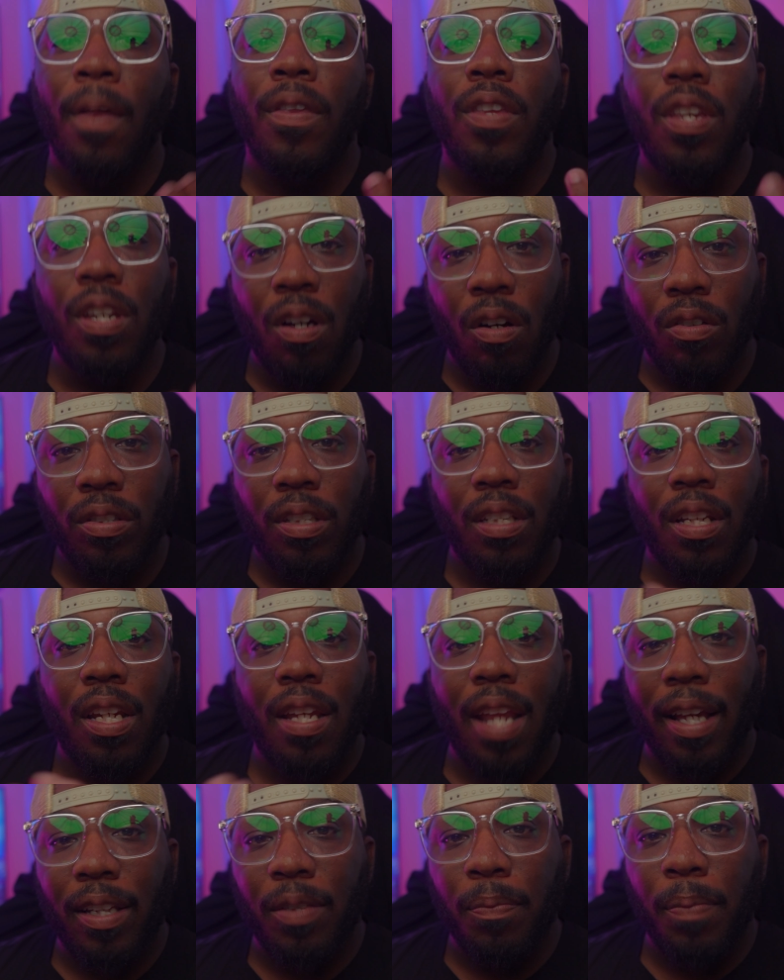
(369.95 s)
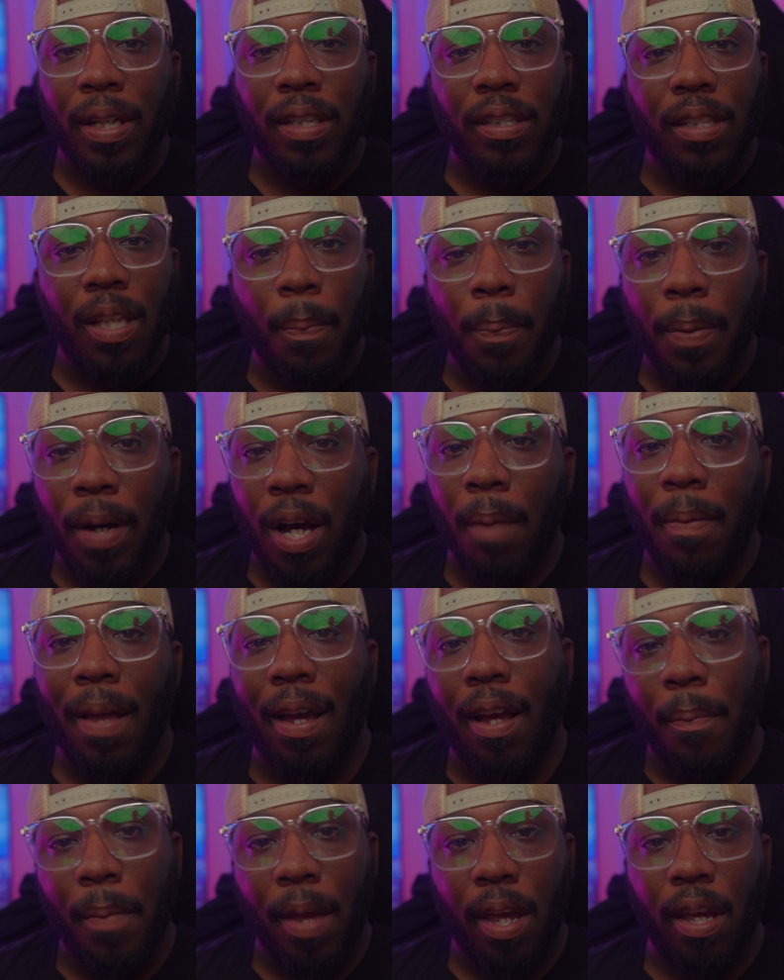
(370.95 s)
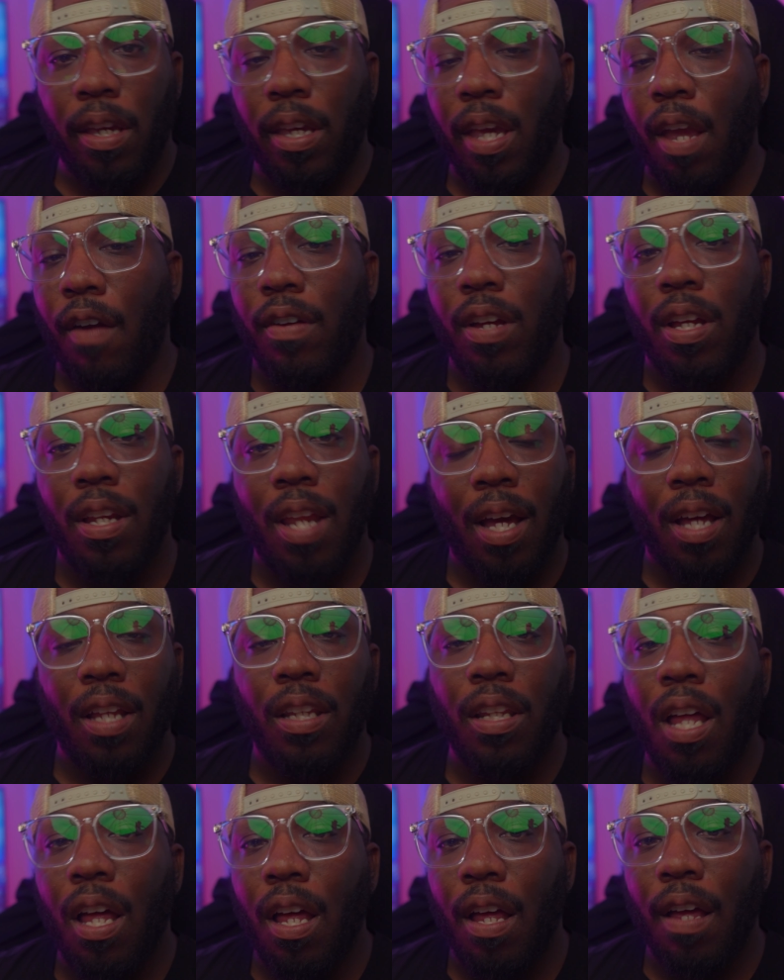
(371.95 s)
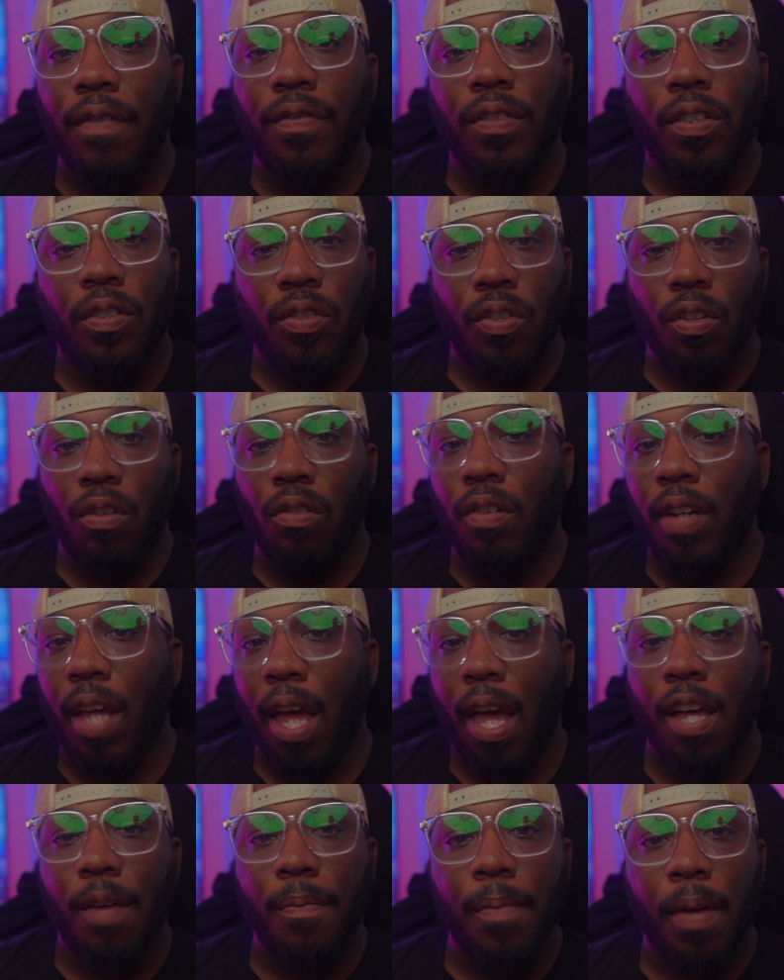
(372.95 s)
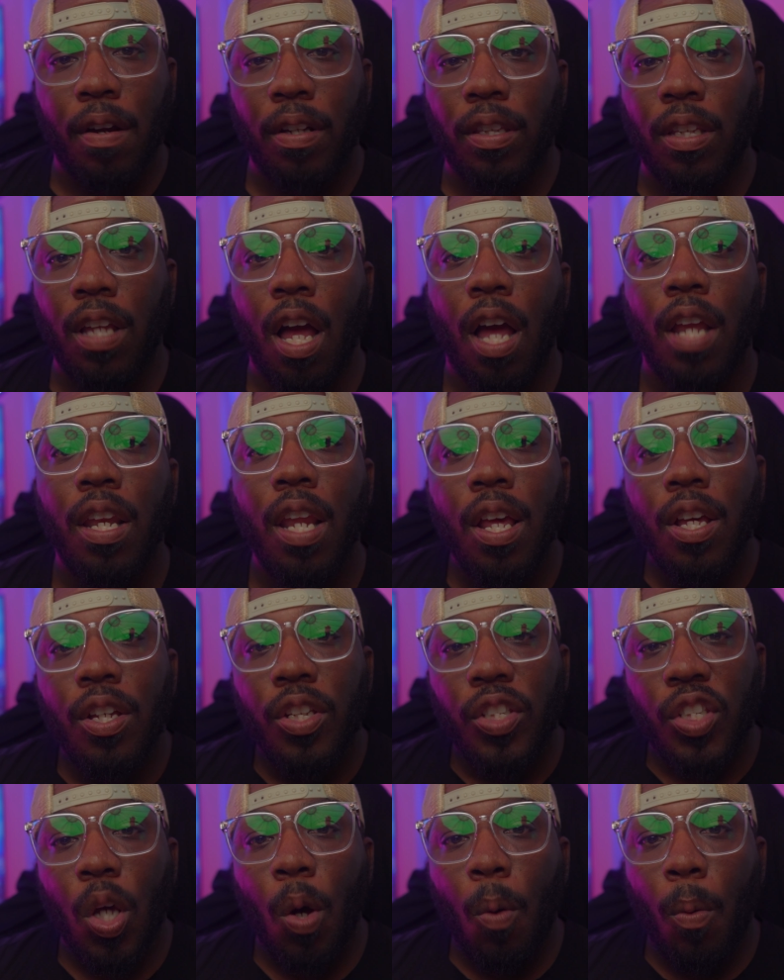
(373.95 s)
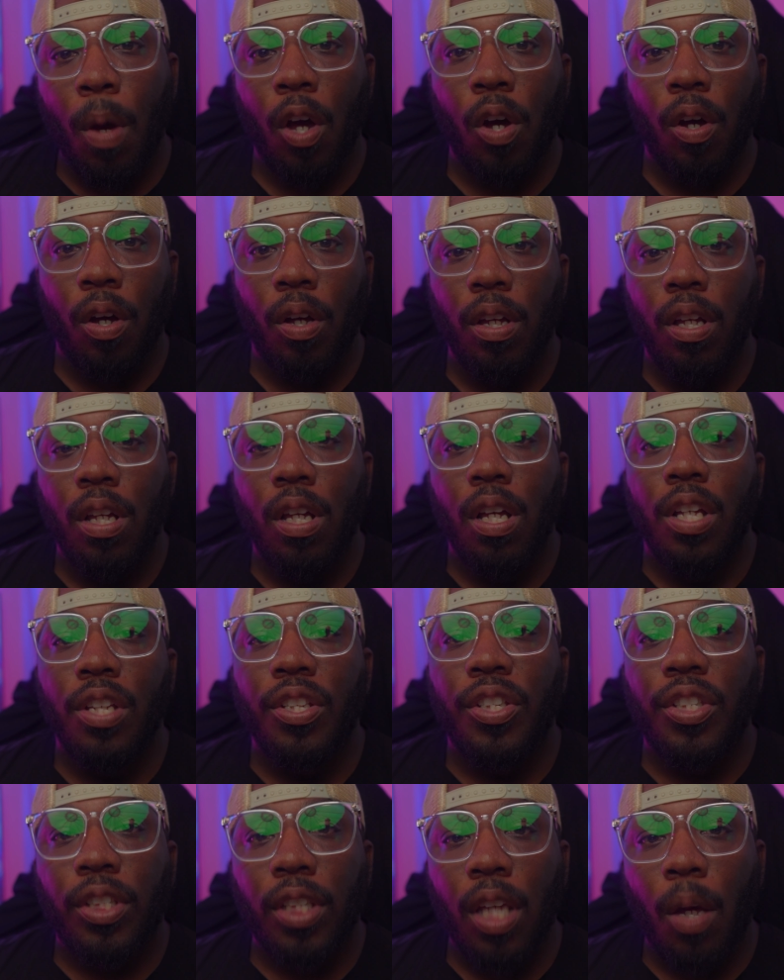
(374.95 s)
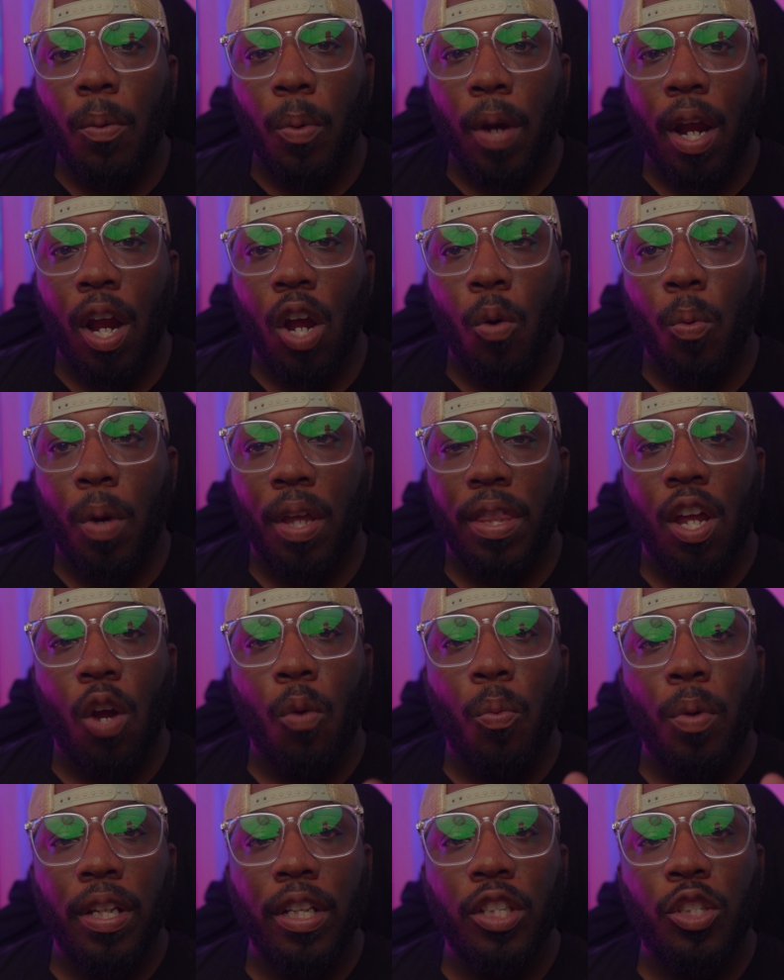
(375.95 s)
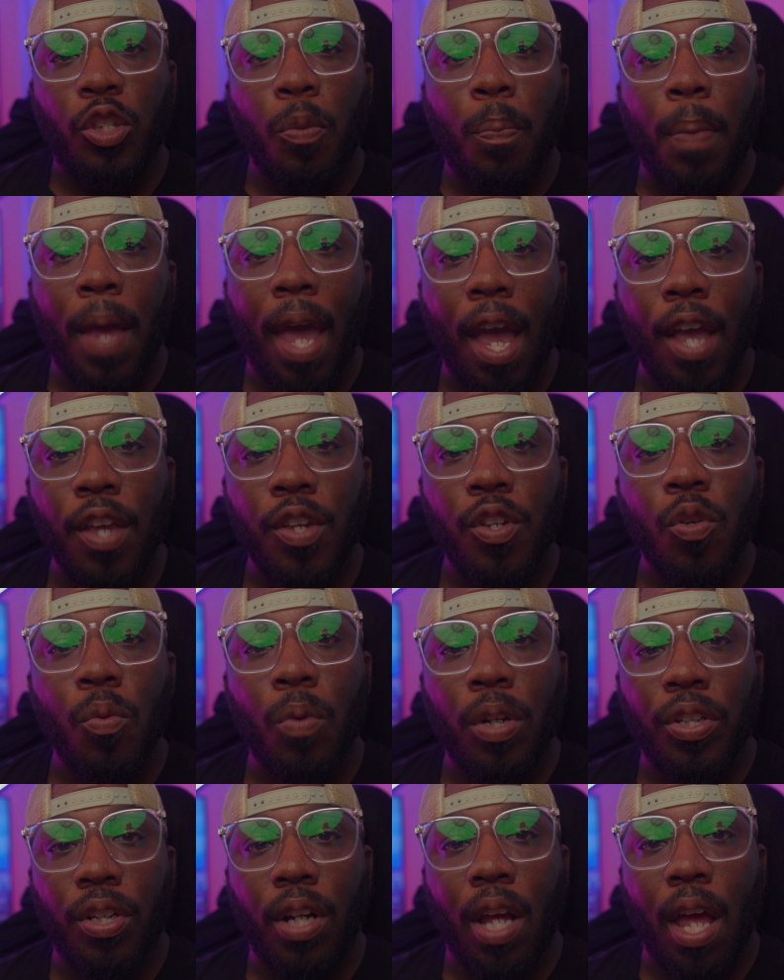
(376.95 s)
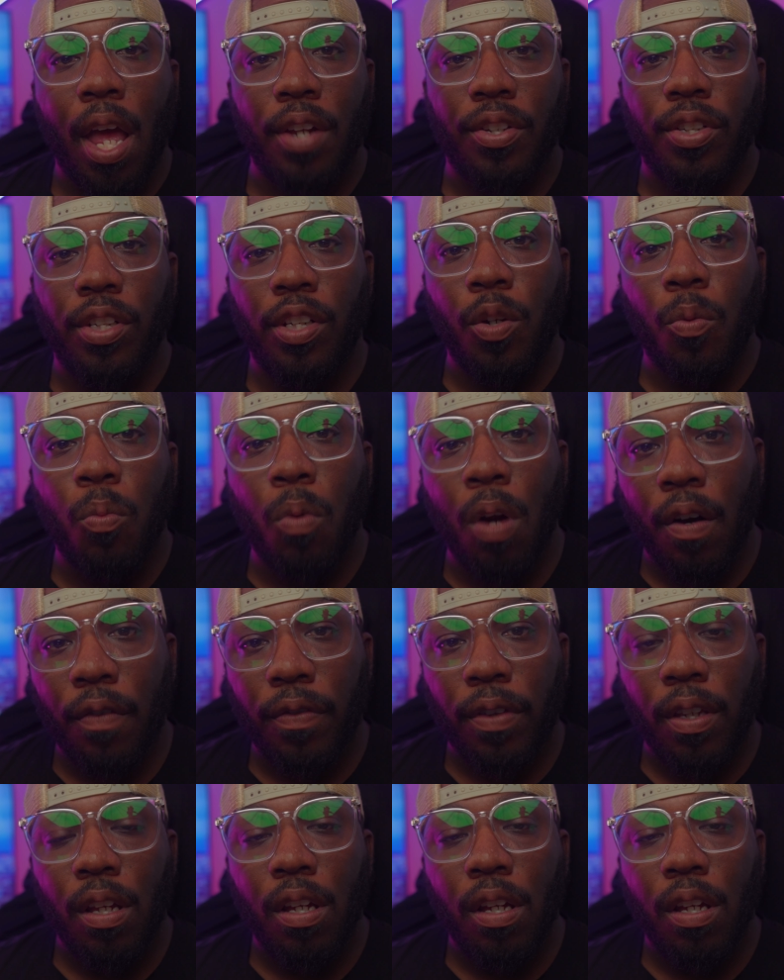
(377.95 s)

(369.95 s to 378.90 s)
you go to the next big step up, like a mega carrier, like a Love's, a Circle K, a Marathon, somewhere where they're willing to pay you what you're actually worth.